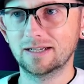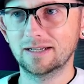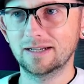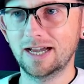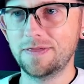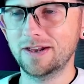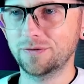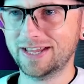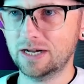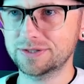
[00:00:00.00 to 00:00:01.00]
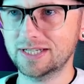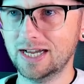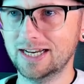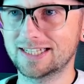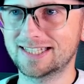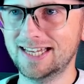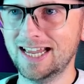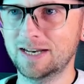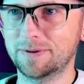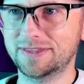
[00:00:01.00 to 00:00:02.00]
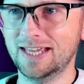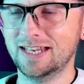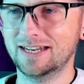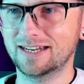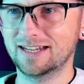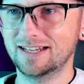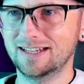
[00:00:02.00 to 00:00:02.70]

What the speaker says: and then on the outside it's sand, but then